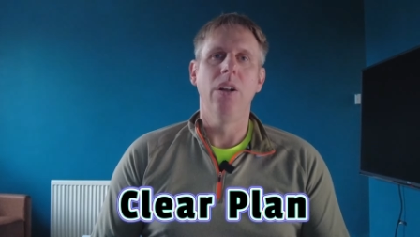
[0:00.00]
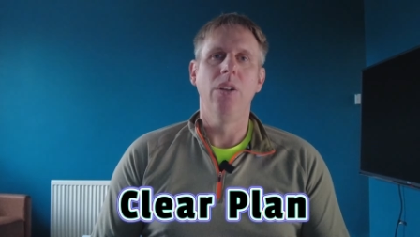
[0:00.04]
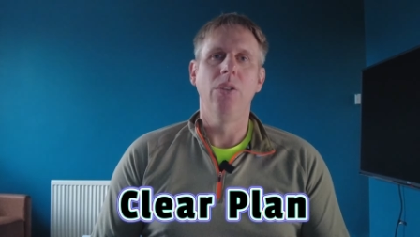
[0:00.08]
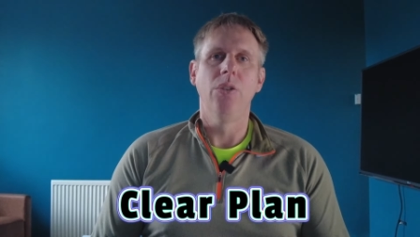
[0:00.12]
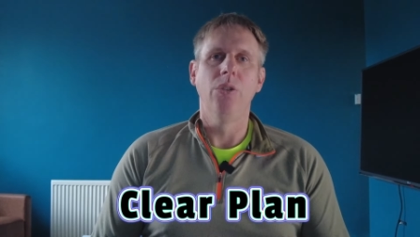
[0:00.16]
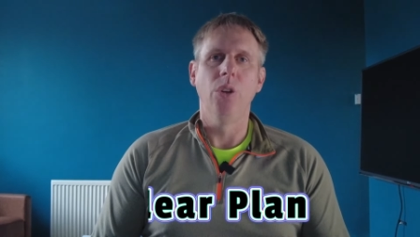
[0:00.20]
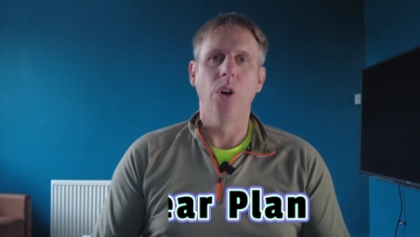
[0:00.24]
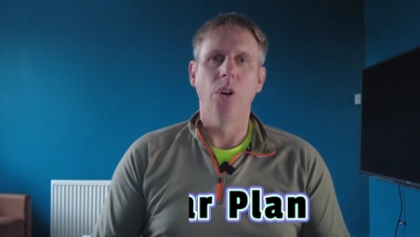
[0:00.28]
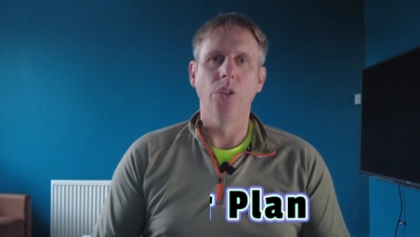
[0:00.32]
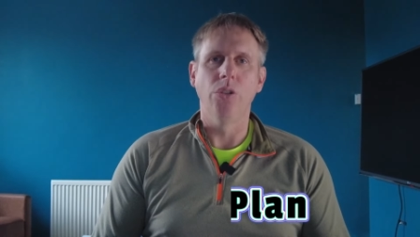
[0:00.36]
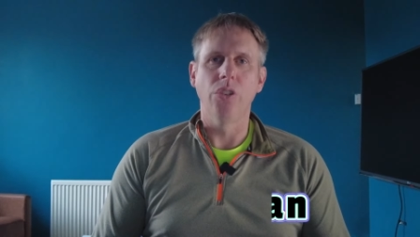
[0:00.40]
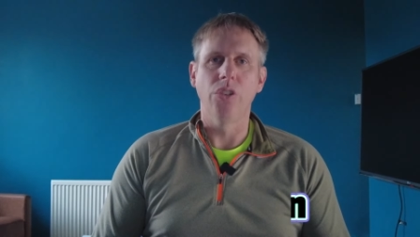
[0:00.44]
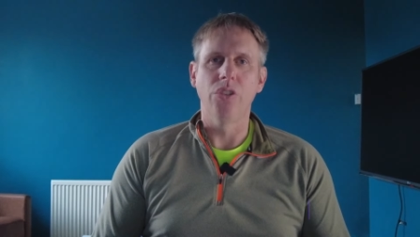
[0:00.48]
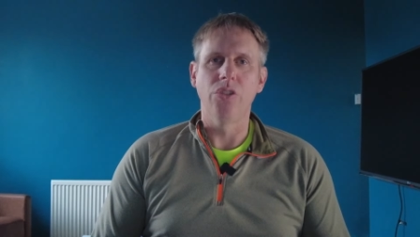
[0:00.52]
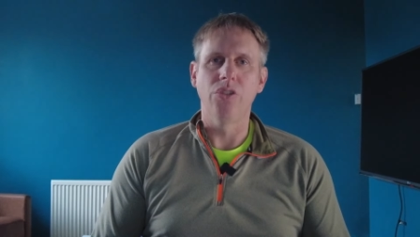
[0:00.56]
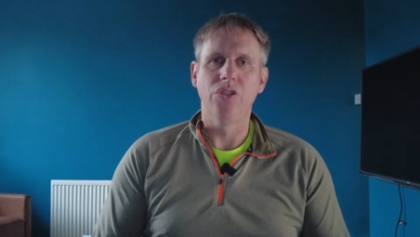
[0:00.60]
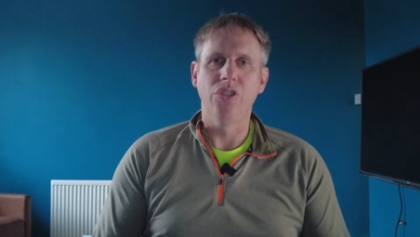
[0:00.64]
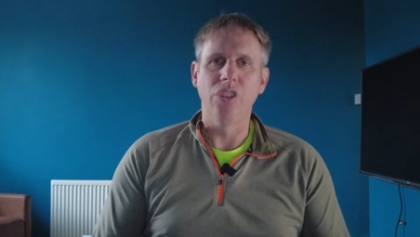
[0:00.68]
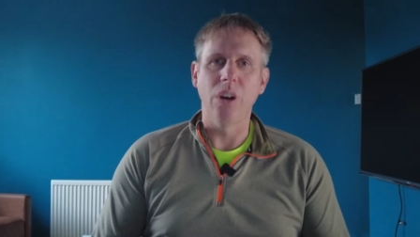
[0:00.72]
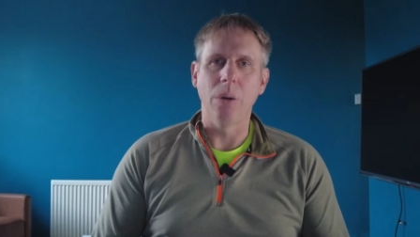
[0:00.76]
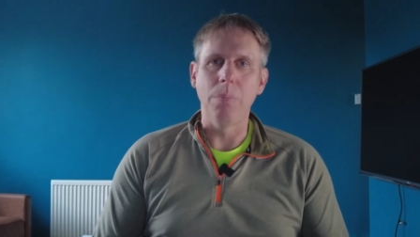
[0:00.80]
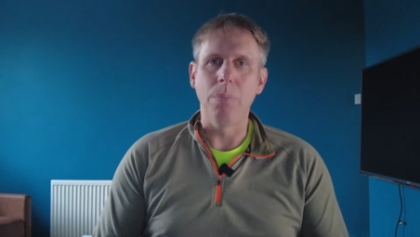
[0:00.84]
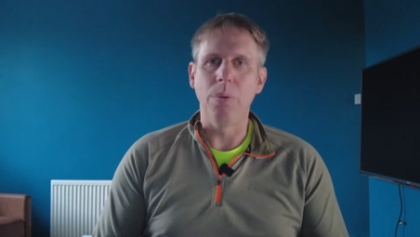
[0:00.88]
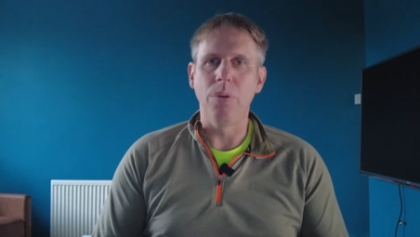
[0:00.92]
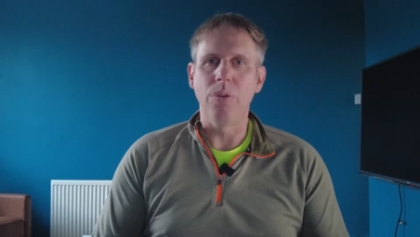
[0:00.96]
Not just
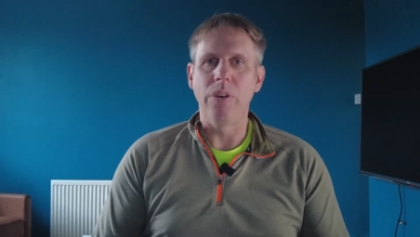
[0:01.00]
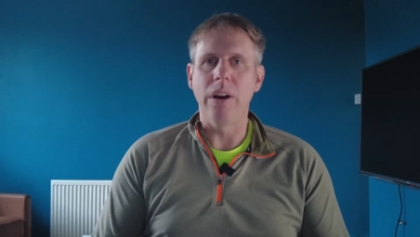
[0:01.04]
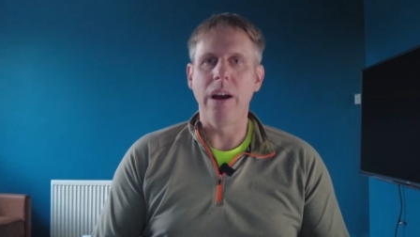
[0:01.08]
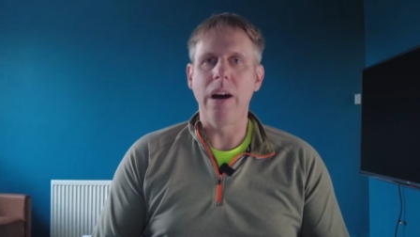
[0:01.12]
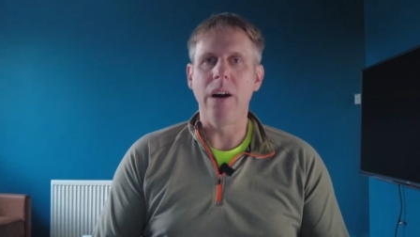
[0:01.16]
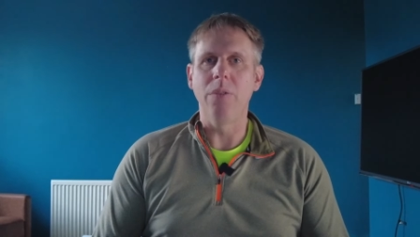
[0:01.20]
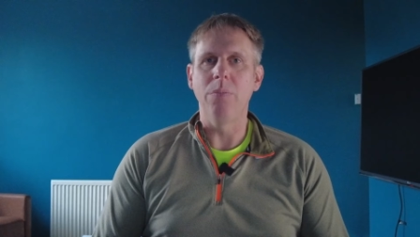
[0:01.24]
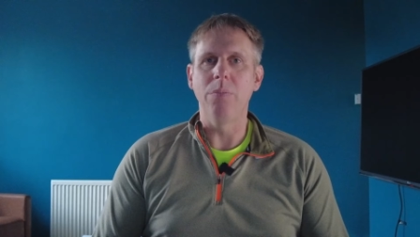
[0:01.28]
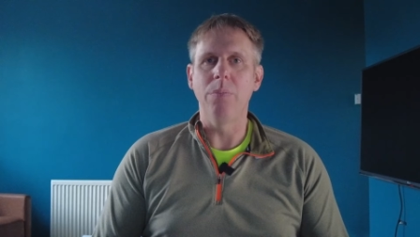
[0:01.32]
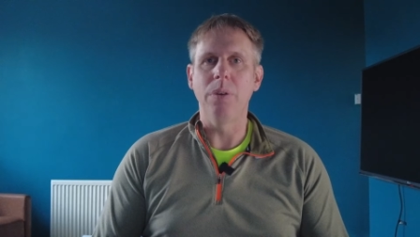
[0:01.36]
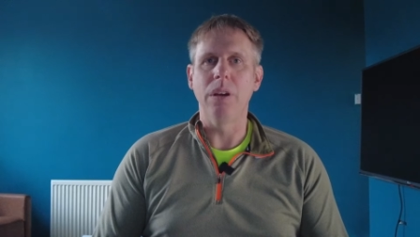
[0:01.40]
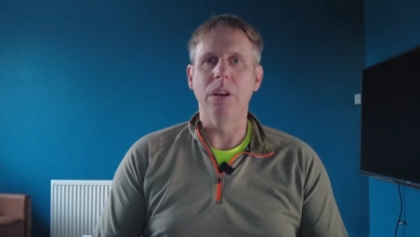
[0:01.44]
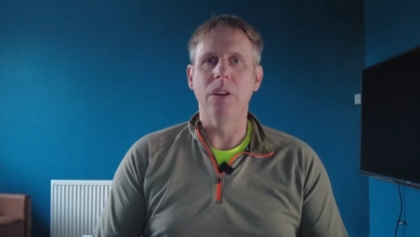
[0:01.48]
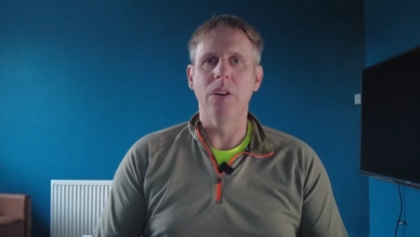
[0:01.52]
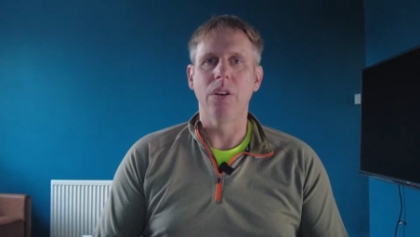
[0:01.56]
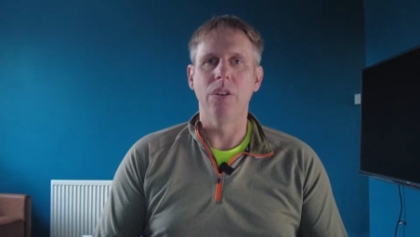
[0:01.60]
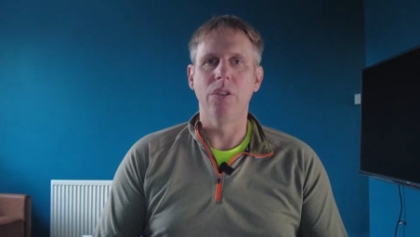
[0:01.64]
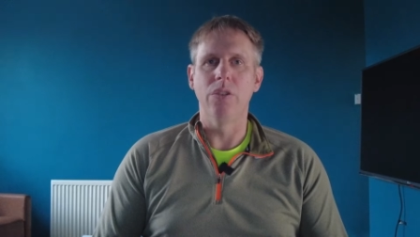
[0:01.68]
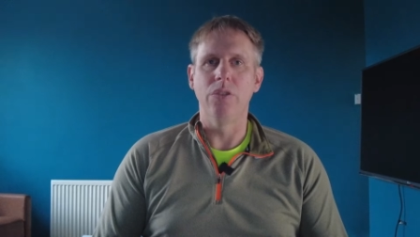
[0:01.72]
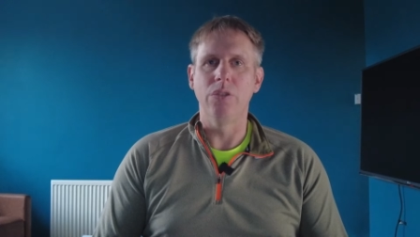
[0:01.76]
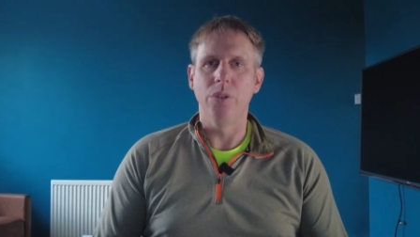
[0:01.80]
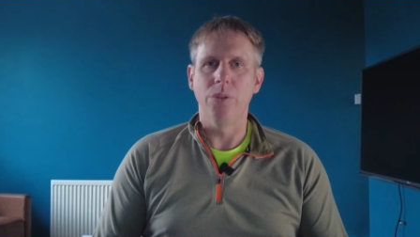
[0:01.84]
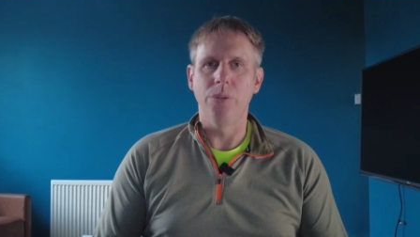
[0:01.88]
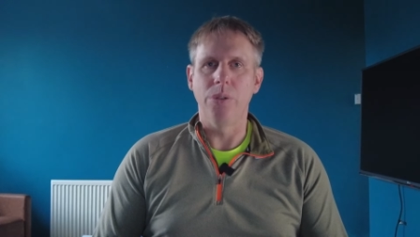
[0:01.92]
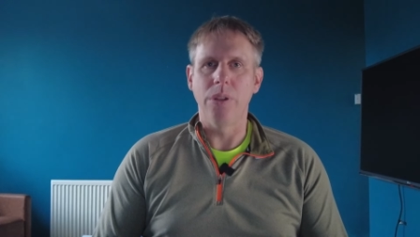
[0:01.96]
jump around
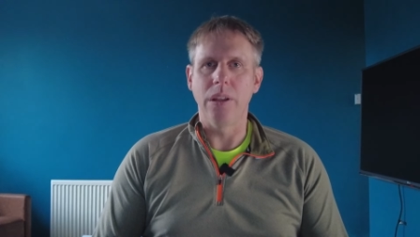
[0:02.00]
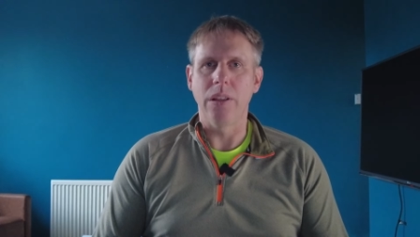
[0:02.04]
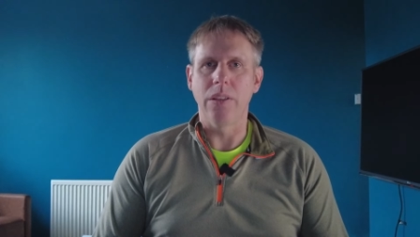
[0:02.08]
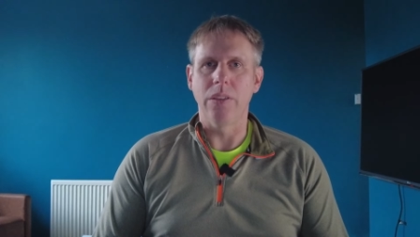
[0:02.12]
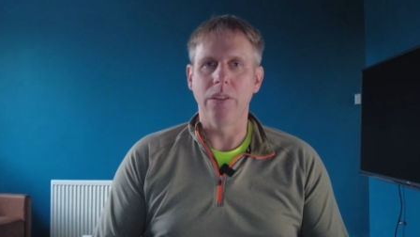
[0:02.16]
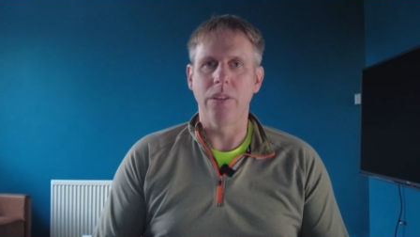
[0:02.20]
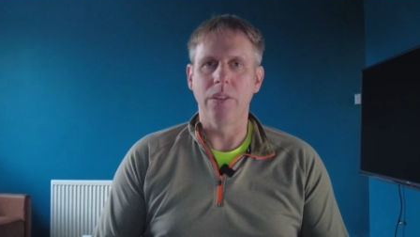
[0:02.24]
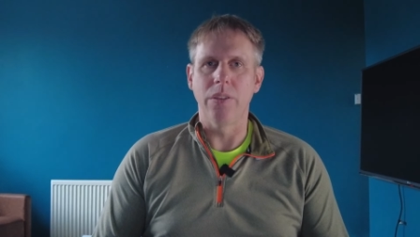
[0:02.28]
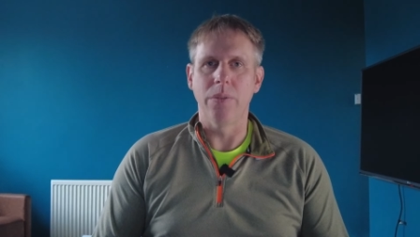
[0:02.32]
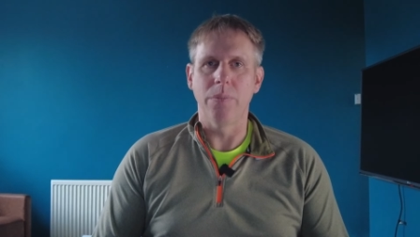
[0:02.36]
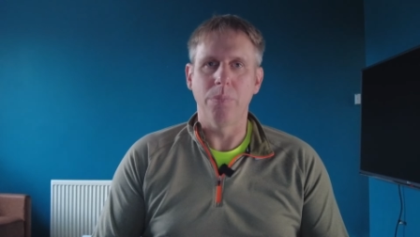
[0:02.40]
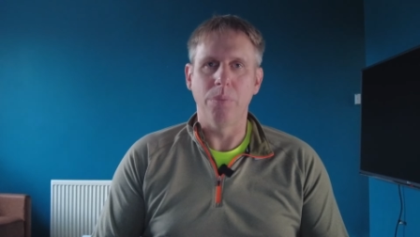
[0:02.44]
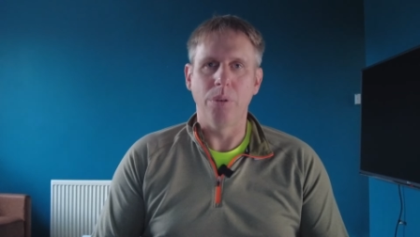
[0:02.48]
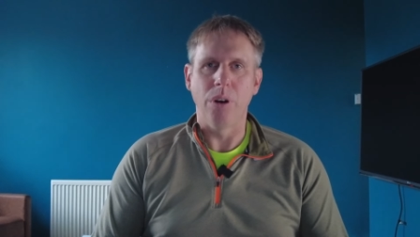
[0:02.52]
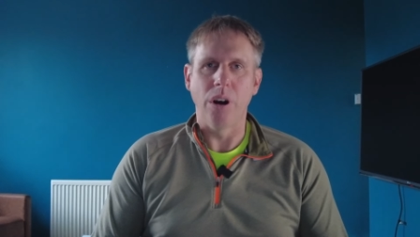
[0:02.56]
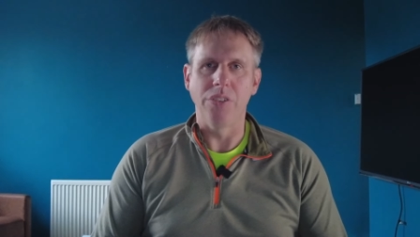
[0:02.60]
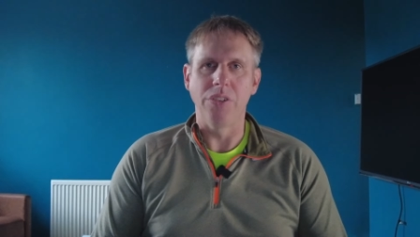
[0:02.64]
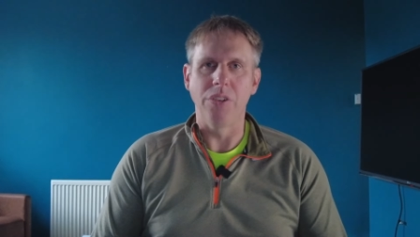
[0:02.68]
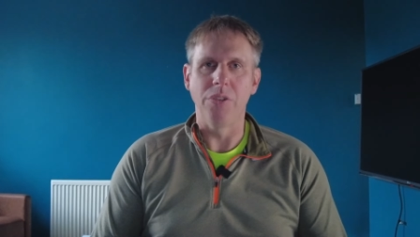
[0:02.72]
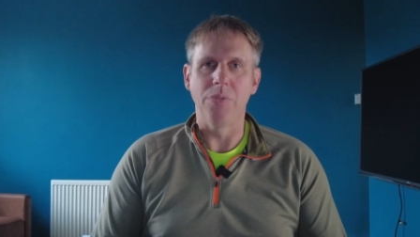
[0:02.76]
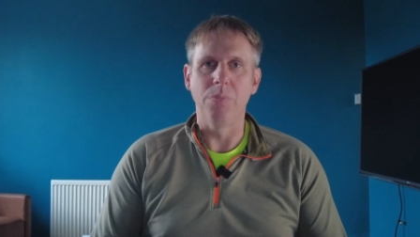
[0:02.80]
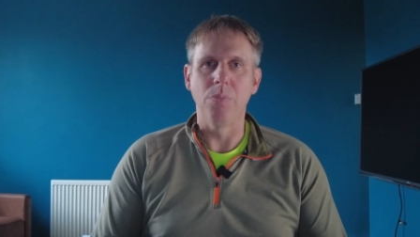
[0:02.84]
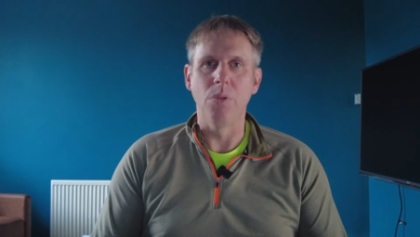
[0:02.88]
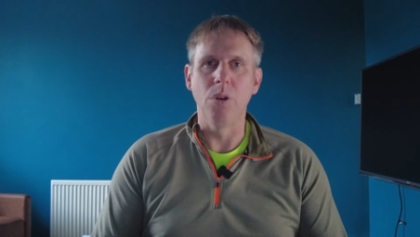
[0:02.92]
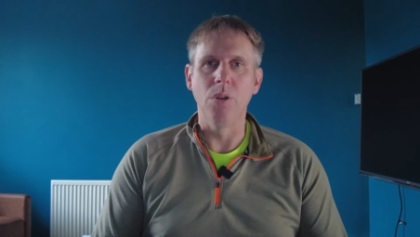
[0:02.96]
because you think that
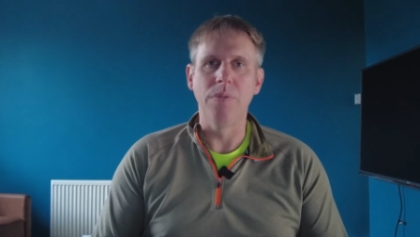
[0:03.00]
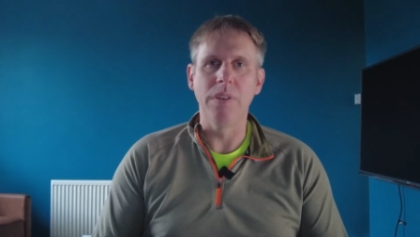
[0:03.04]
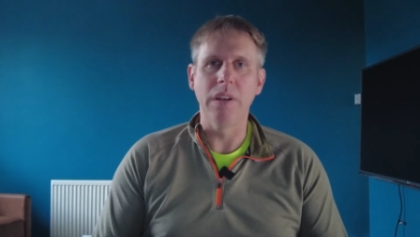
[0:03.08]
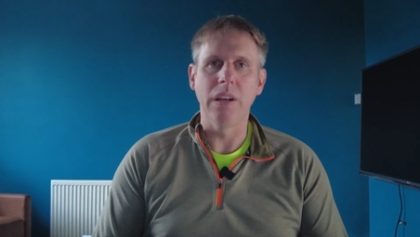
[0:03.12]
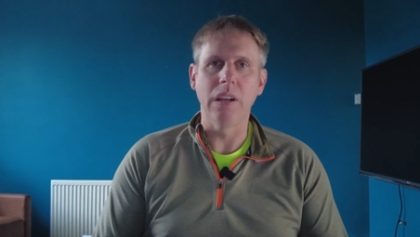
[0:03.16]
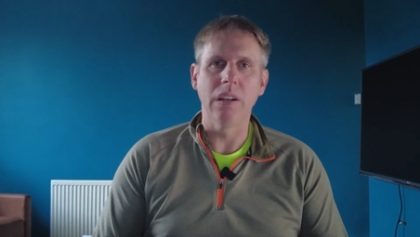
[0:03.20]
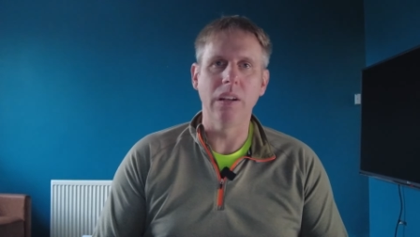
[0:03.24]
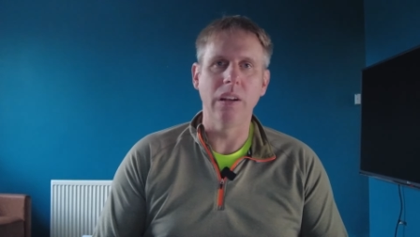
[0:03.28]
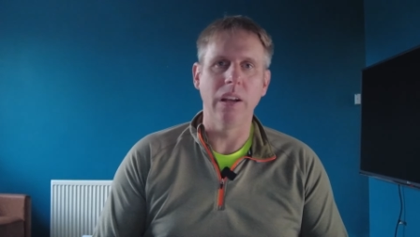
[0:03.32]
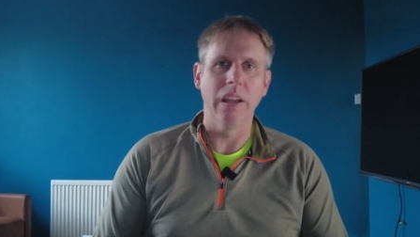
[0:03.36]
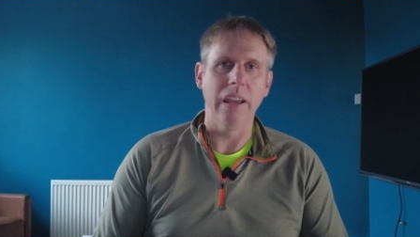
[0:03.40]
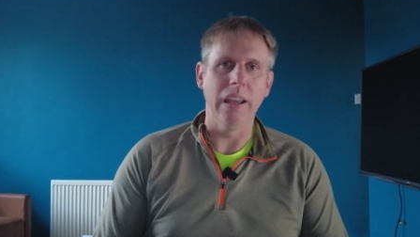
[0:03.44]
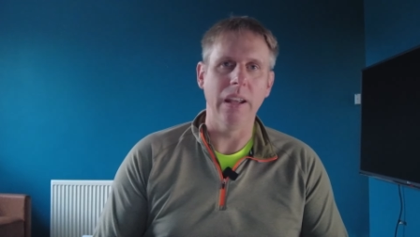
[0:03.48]
price is moving